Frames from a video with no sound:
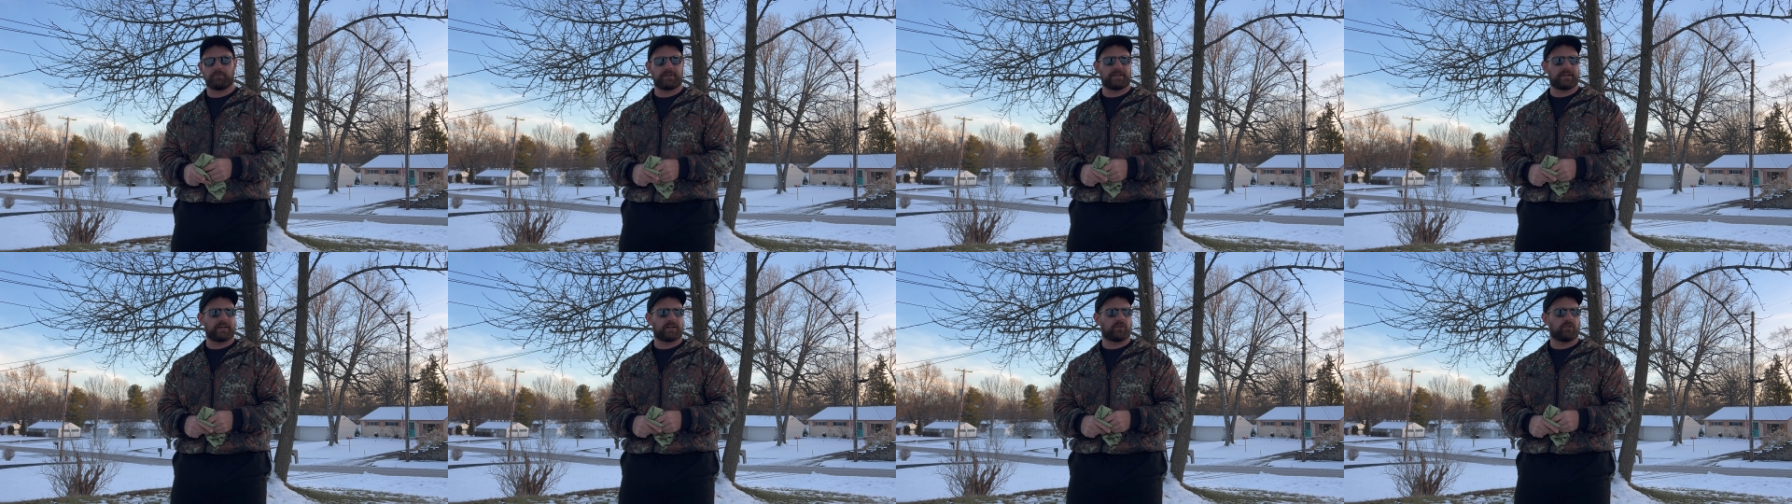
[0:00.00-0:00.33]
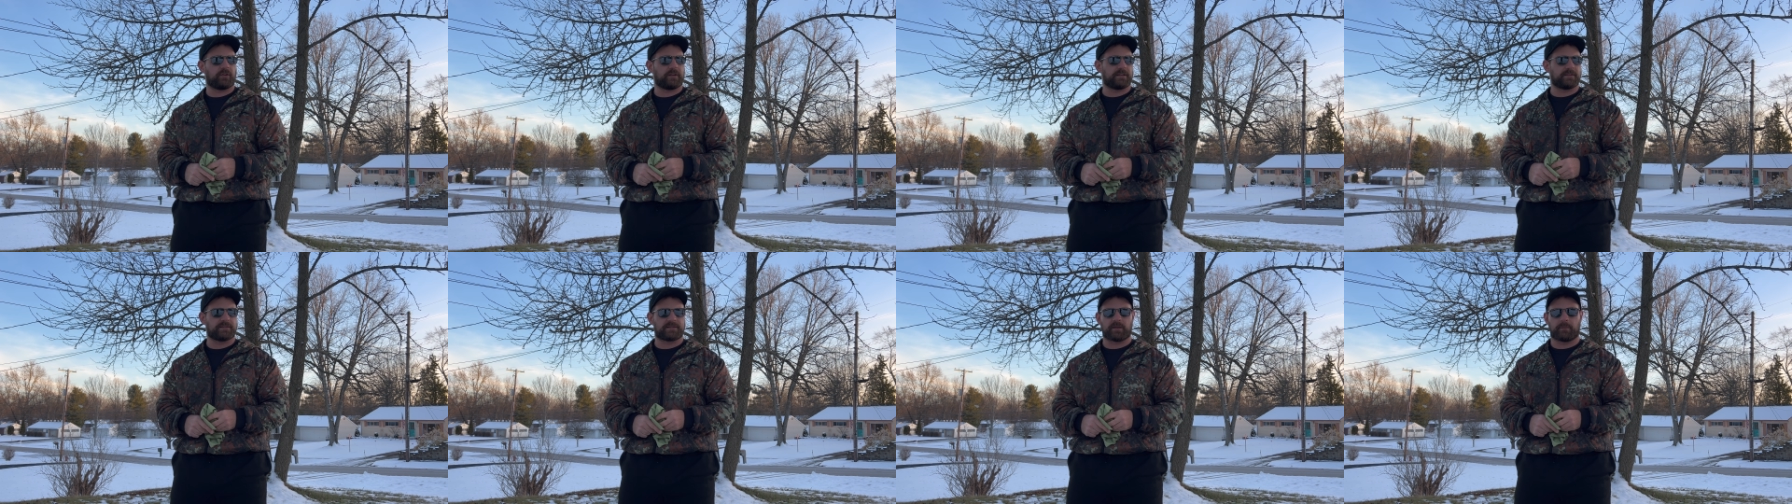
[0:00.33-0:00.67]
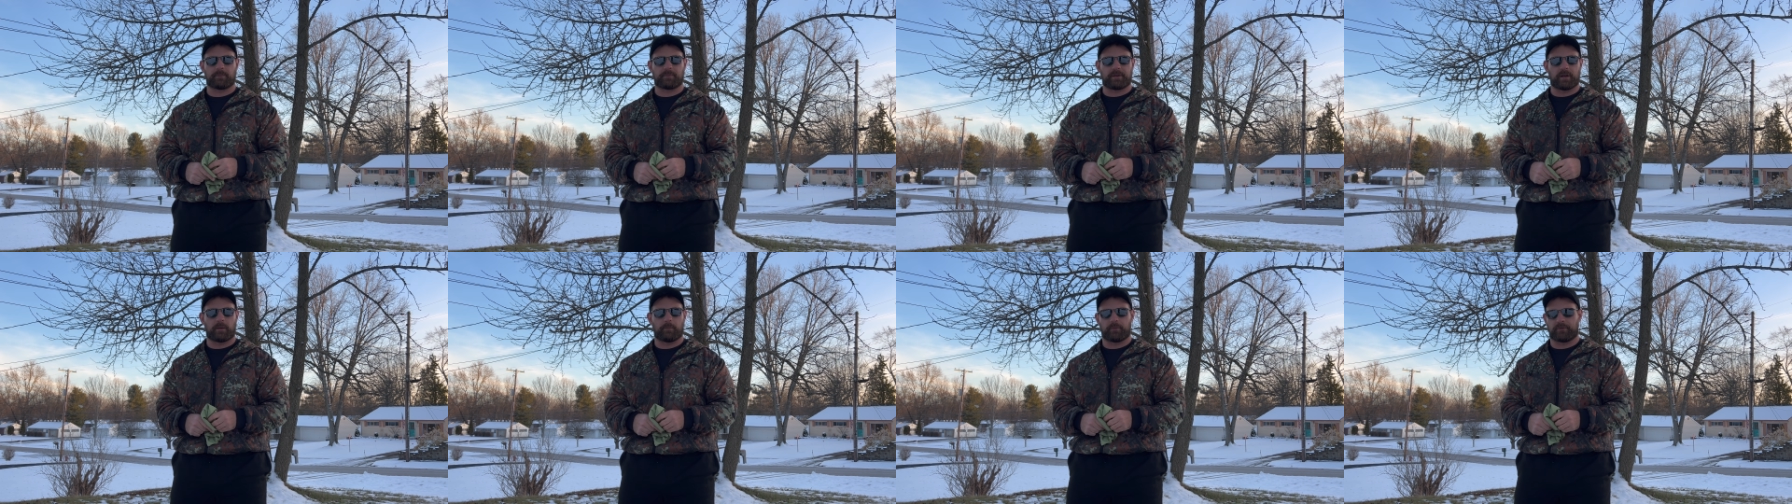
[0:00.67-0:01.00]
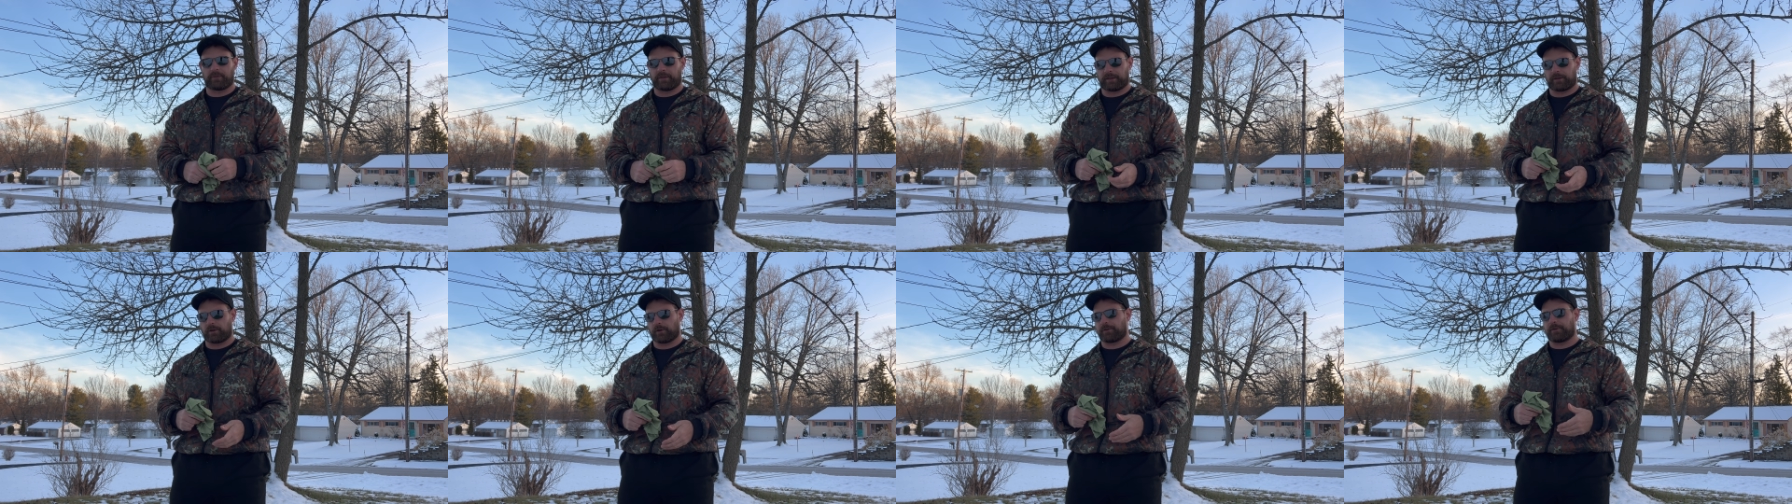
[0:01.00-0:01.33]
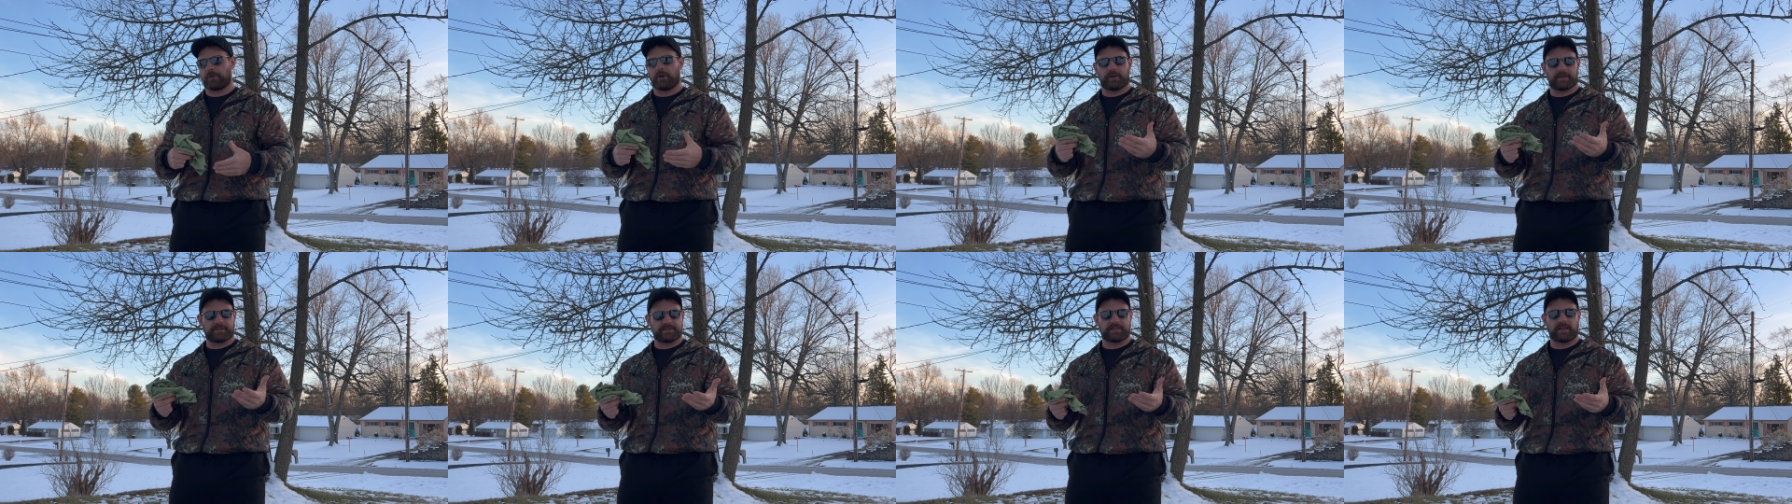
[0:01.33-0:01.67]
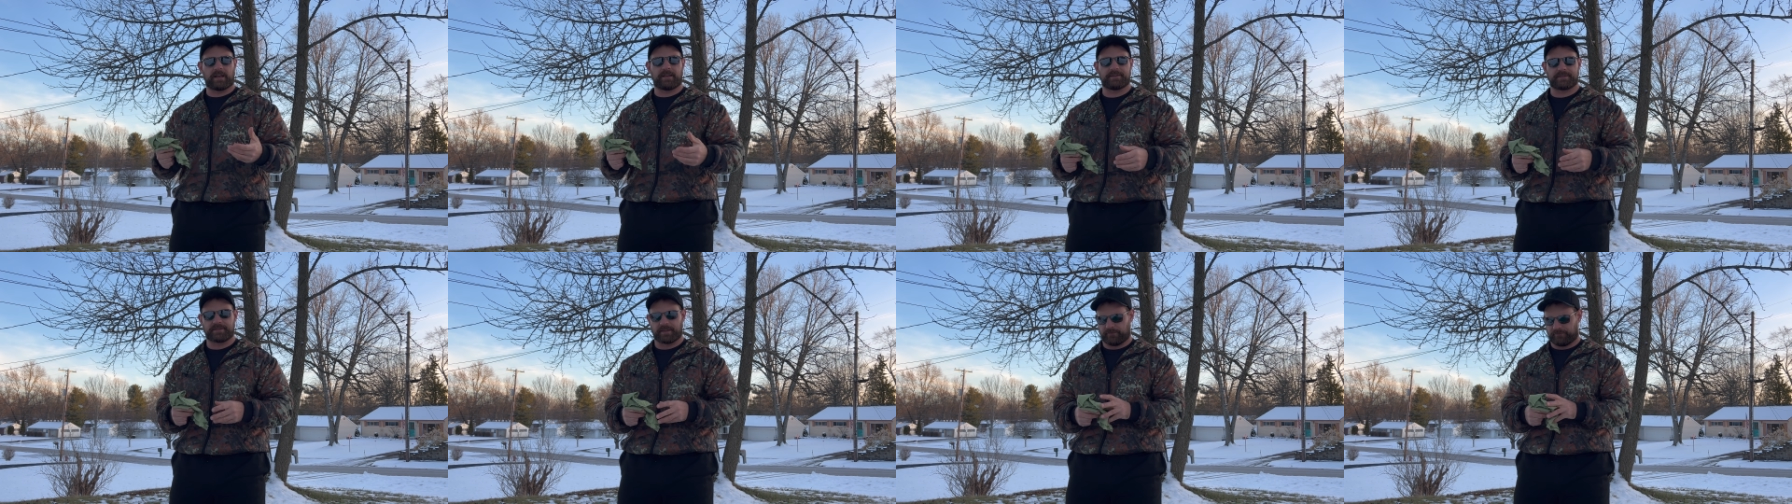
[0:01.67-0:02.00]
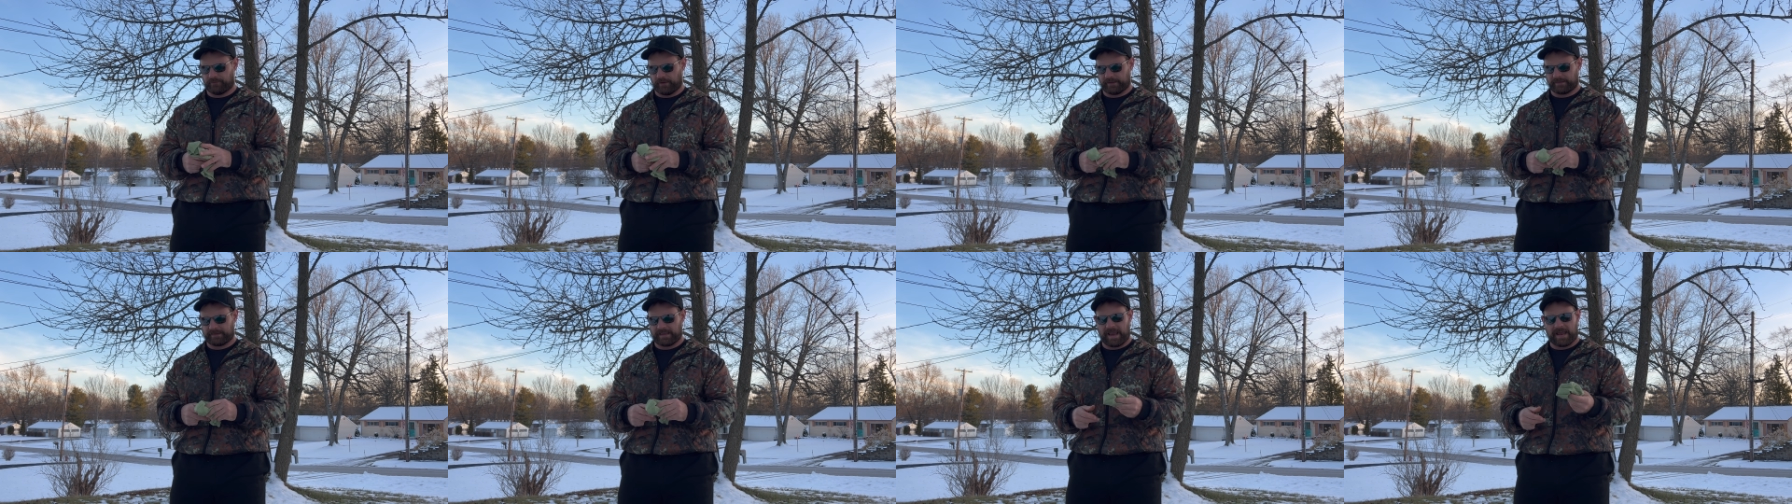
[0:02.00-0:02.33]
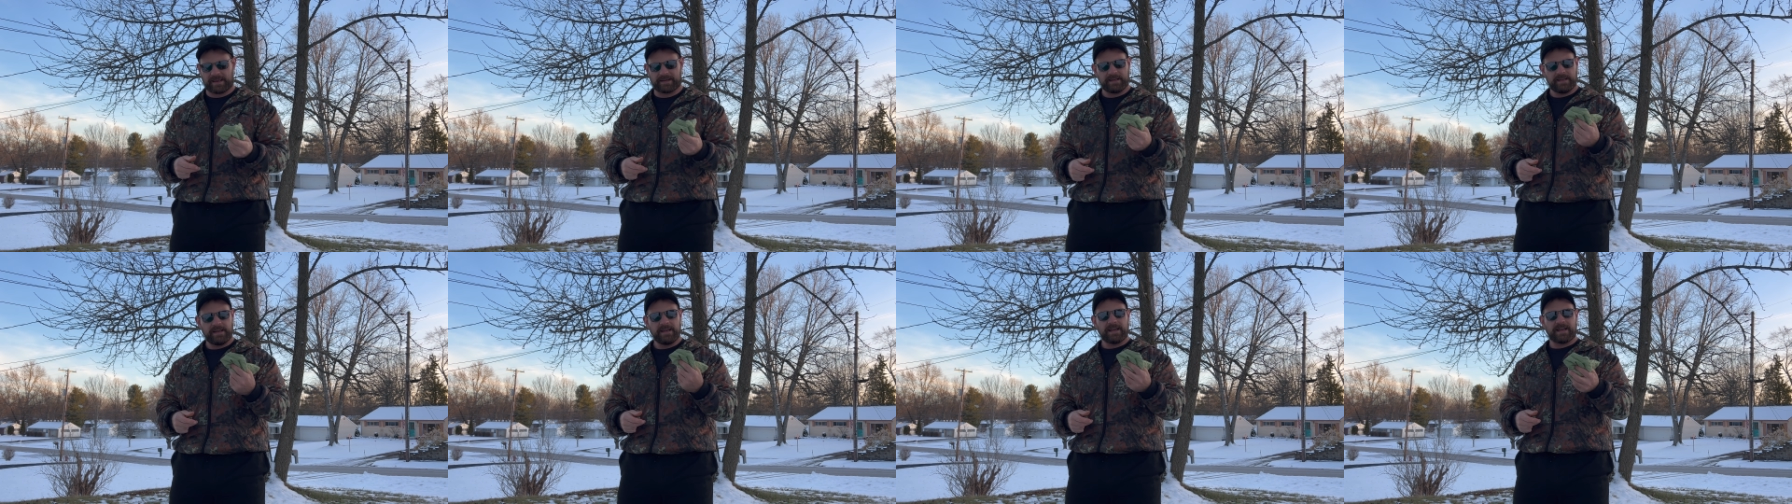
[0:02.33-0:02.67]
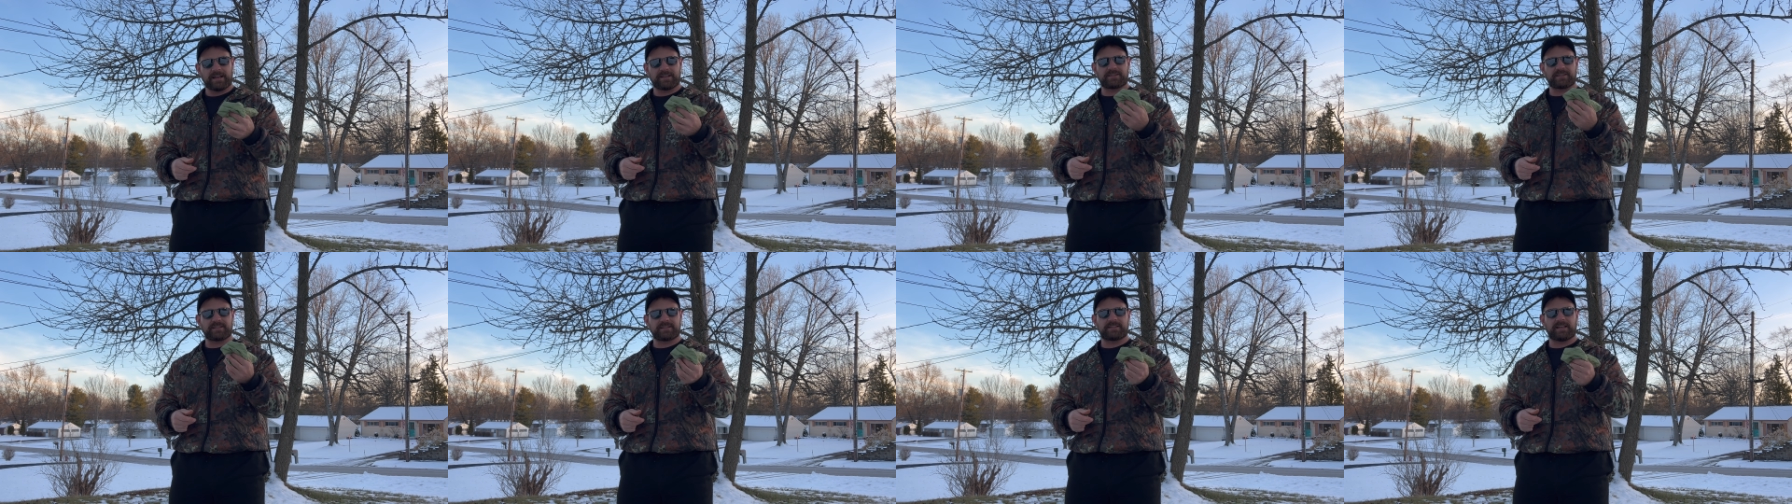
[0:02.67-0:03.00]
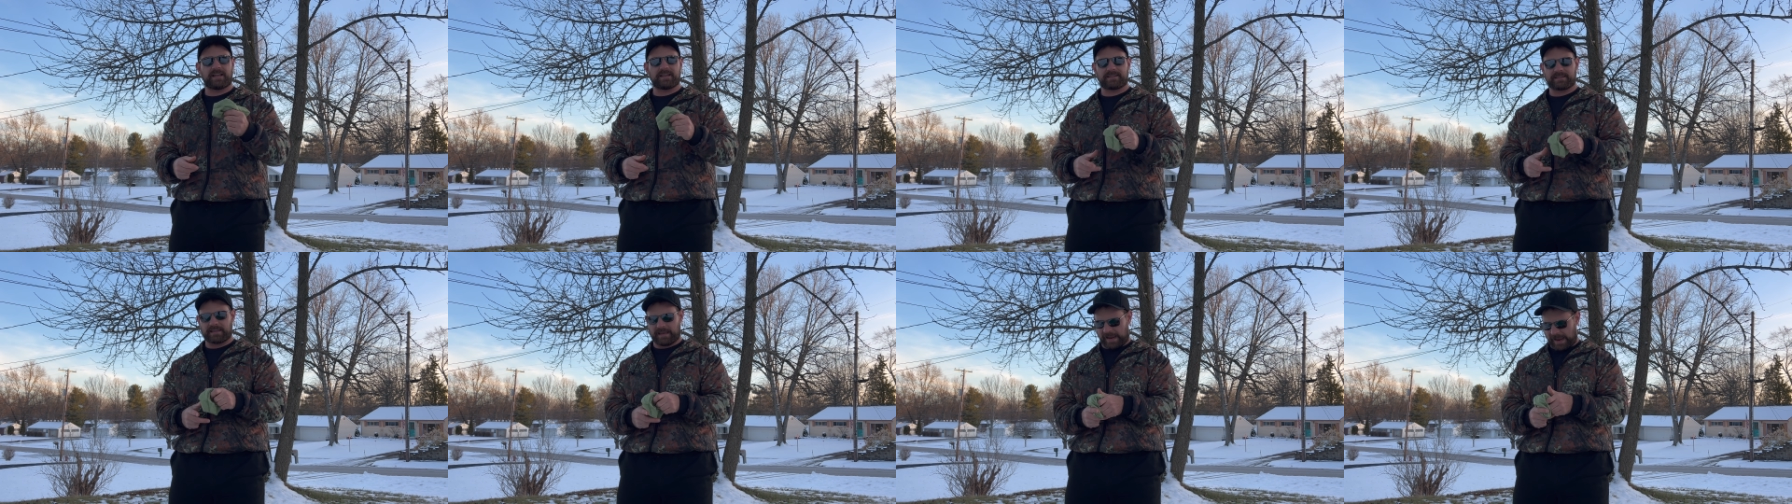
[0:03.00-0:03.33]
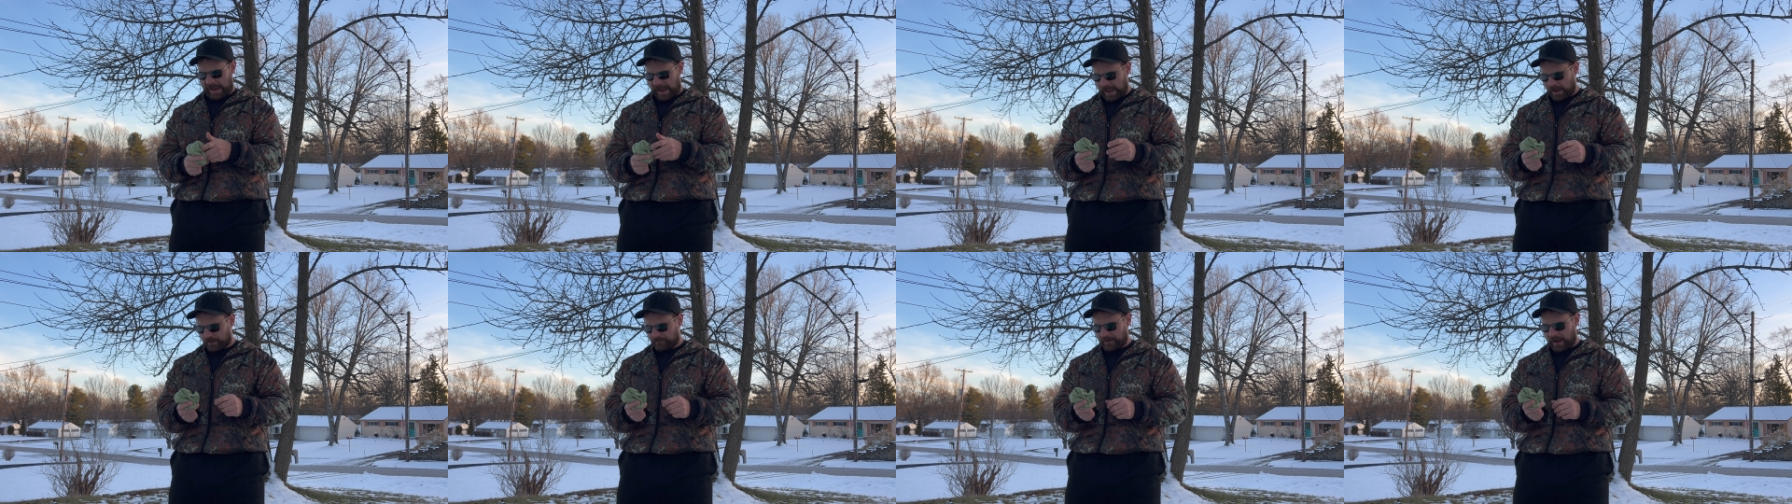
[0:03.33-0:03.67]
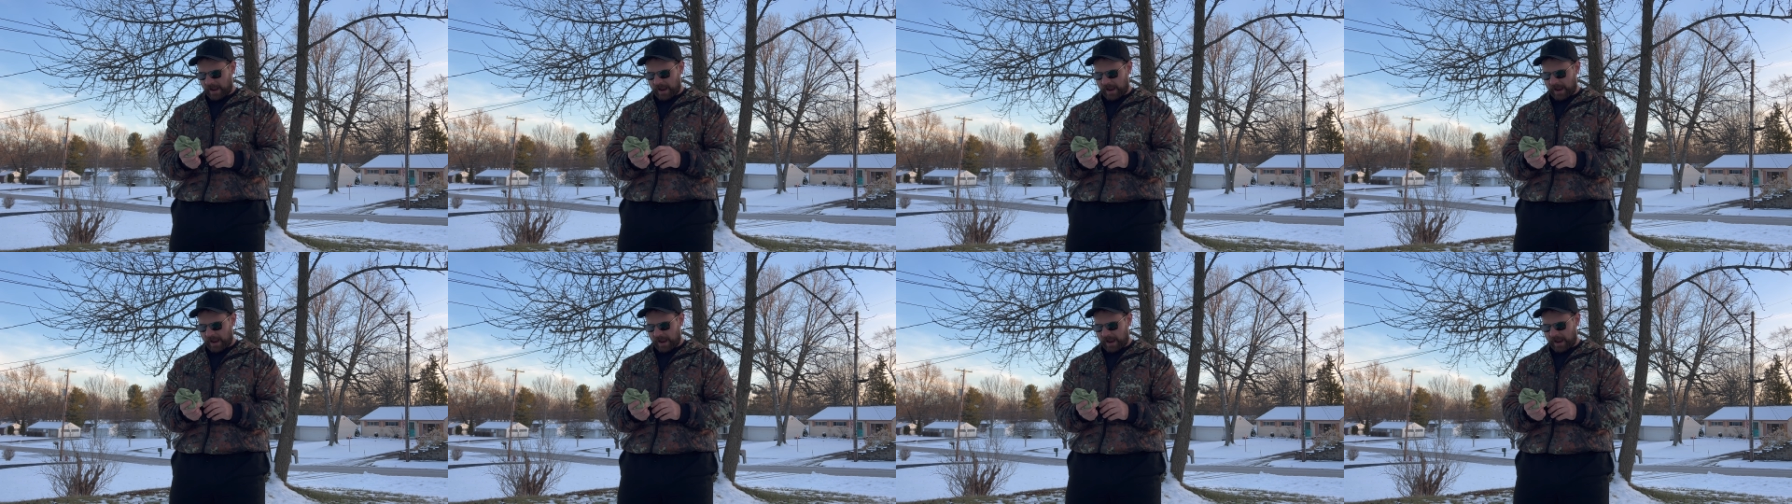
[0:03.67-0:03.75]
need to clean something up with like your cook set, stuff like that, it's just nice to have.